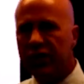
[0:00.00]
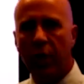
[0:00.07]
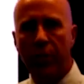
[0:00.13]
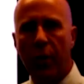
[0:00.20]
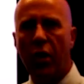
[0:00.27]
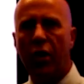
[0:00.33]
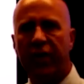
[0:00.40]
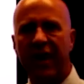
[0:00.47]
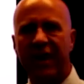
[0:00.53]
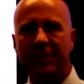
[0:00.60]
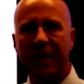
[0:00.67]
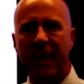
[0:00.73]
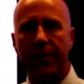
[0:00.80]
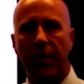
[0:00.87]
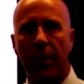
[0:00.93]
That also
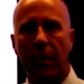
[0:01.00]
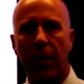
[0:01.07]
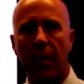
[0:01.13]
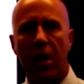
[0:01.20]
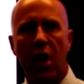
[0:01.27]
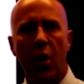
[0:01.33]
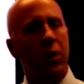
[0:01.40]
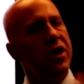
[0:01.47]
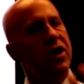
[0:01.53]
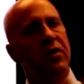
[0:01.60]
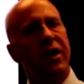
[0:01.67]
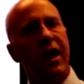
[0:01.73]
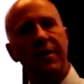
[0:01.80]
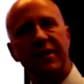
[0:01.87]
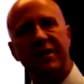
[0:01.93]
motivates people.
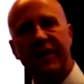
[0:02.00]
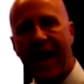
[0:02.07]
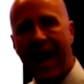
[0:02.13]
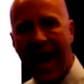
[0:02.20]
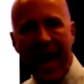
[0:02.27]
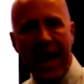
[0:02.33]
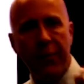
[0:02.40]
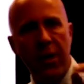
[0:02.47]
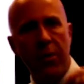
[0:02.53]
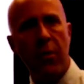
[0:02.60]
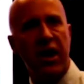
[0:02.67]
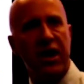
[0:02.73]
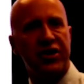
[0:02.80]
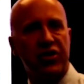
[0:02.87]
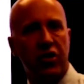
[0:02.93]
When you come and say,
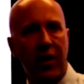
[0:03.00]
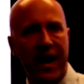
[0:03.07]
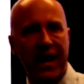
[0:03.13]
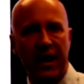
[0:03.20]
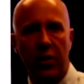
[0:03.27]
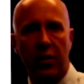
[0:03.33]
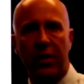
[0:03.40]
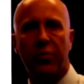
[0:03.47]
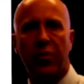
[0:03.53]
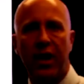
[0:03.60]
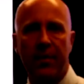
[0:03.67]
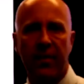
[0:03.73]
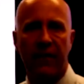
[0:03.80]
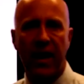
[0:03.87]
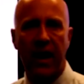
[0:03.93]
hey, we want to train
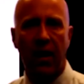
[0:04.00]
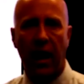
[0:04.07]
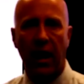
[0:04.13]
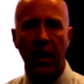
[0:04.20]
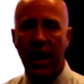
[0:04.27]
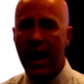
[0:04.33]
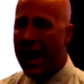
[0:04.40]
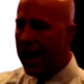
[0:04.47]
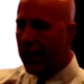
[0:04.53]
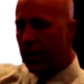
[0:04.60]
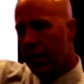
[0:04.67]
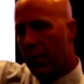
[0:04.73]
you in Primavera.